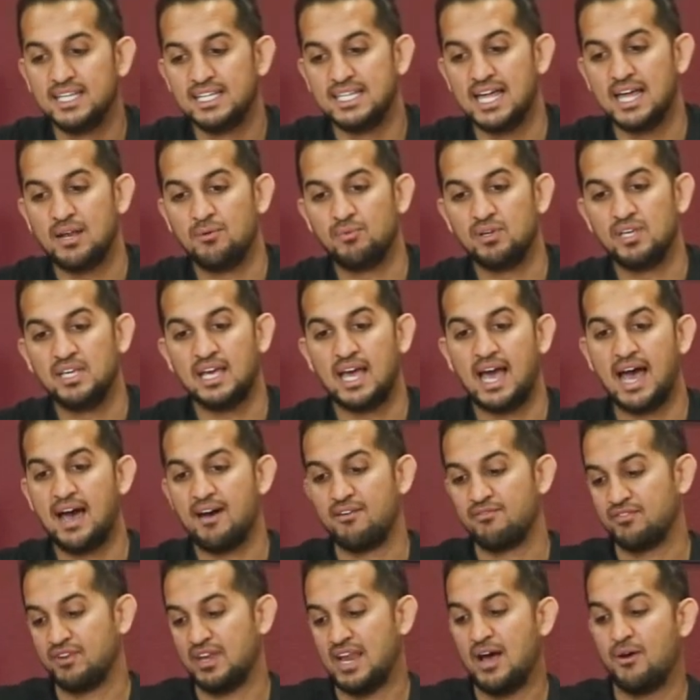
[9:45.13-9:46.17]
Then we
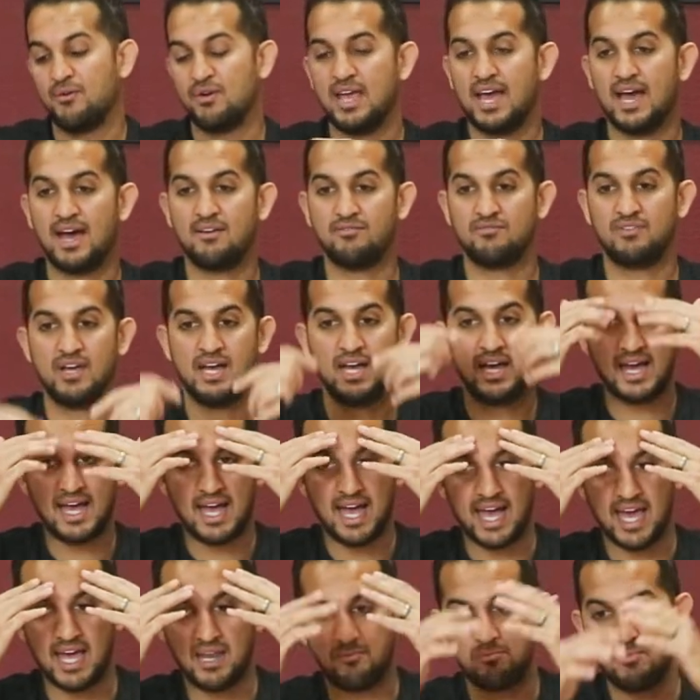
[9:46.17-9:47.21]
have
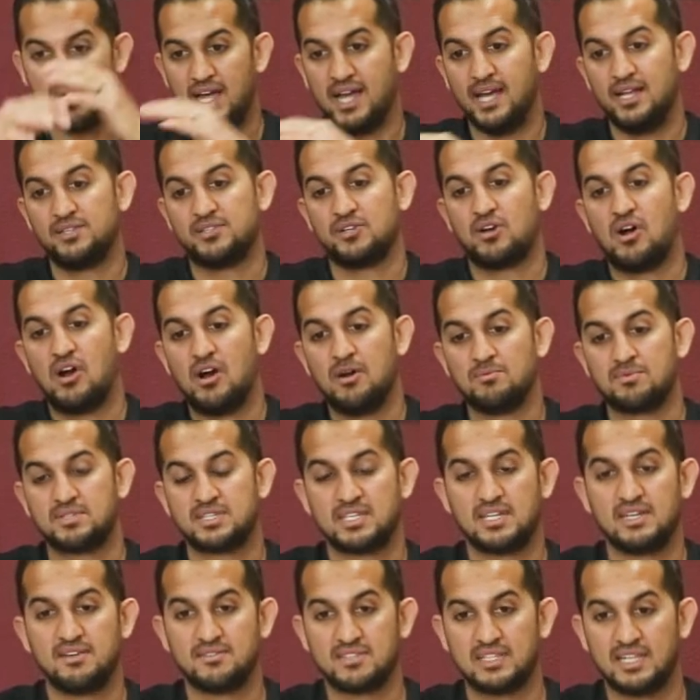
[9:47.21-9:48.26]
headbands, arm
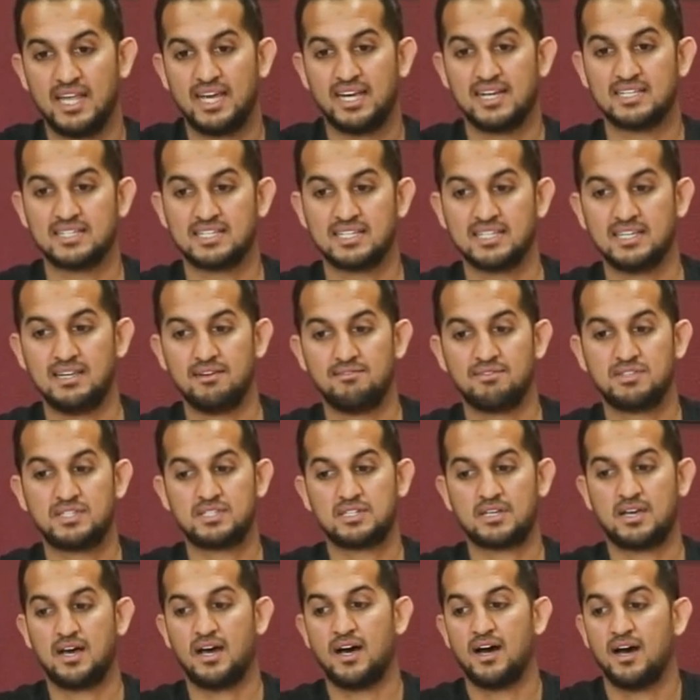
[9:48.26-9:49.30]
sleeves, leg
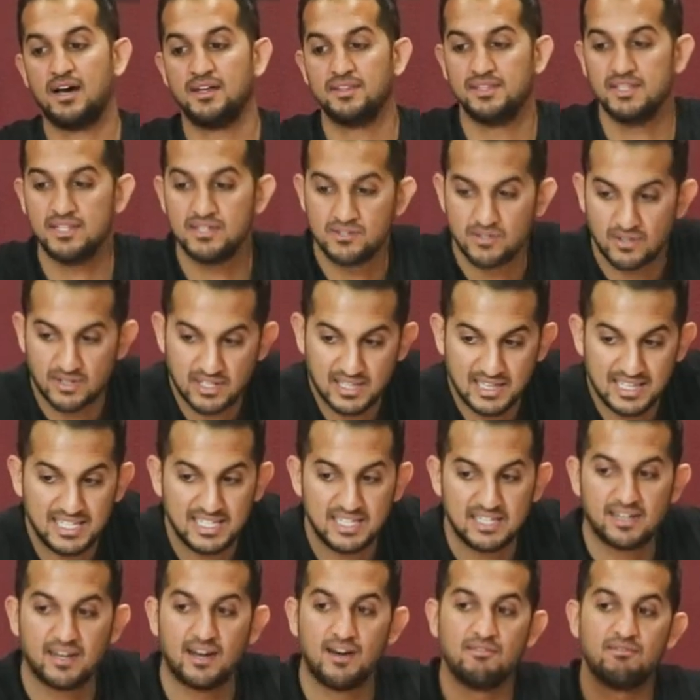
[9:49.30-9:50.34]
sleeves. These are
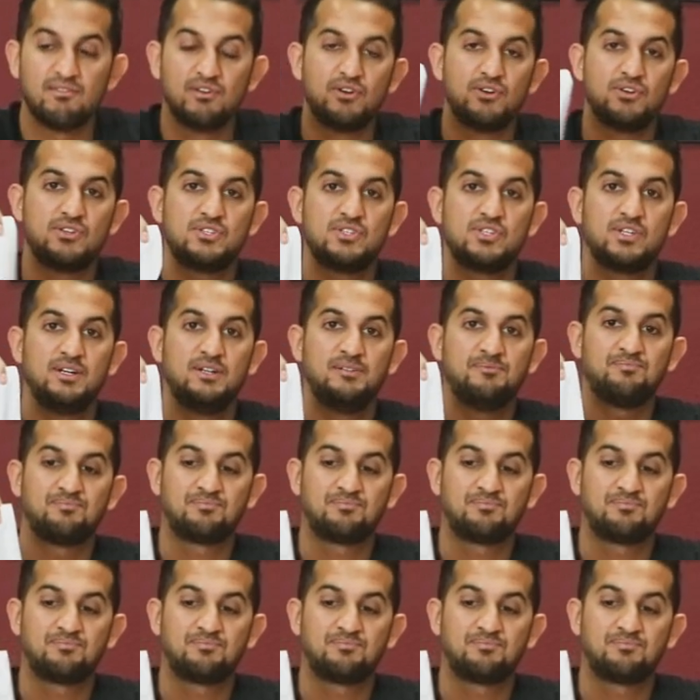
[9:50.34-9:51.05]
cleat covers.